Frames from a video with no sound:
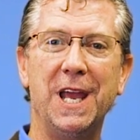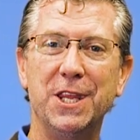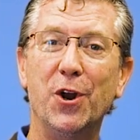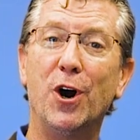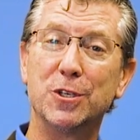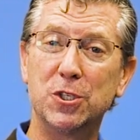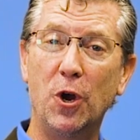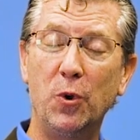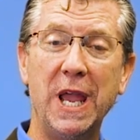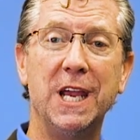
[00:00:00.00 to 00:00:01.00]
And then
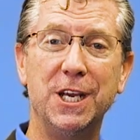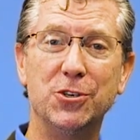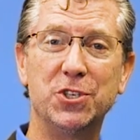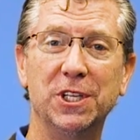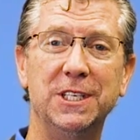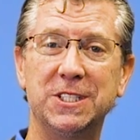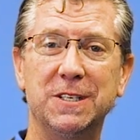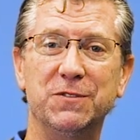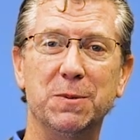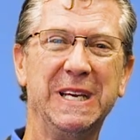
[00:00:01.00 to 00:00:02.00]
also, here's a
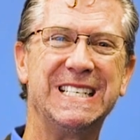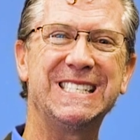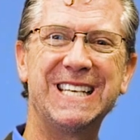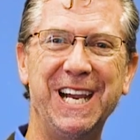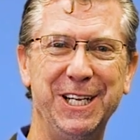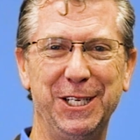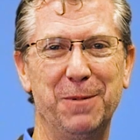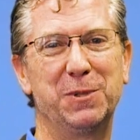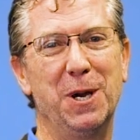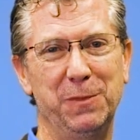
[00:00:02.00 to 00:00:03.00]
list of some exciting
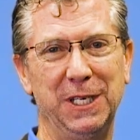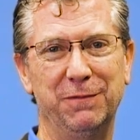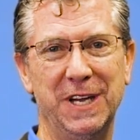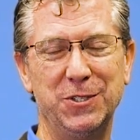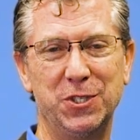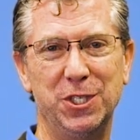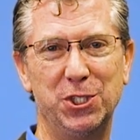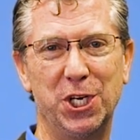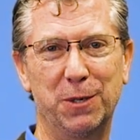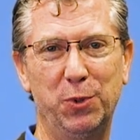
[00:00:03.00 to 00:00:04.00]
upcoming events
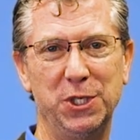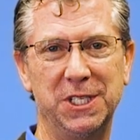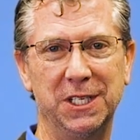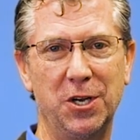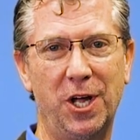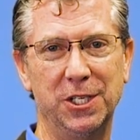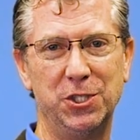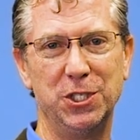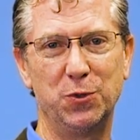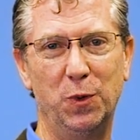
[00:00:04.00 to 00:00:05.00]
that Check Point
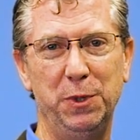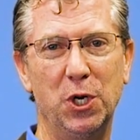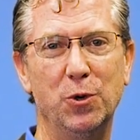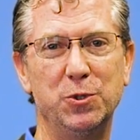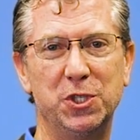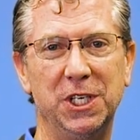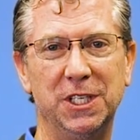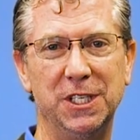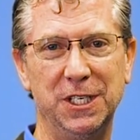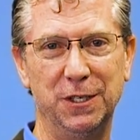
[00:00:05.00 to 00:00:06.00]
Technologies will be hosting
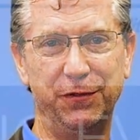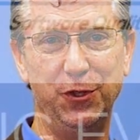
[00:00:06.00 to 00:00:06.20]
in the near